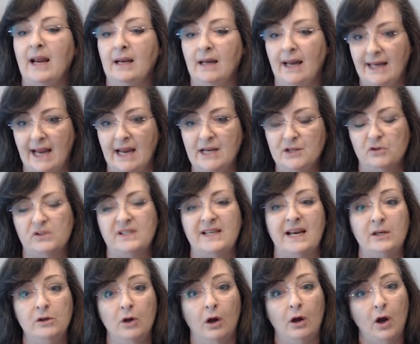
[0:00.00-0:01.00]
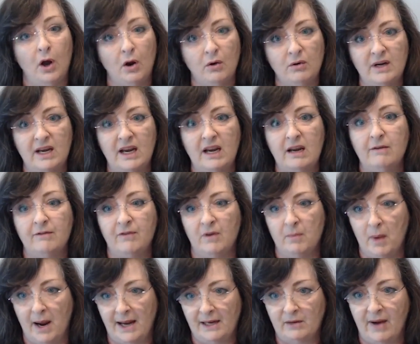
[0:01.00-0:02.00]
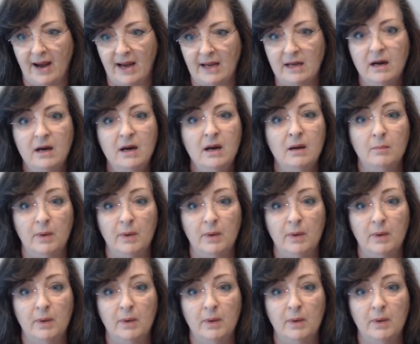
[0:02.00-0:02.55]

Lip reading: And like Angel said, not only for migraine,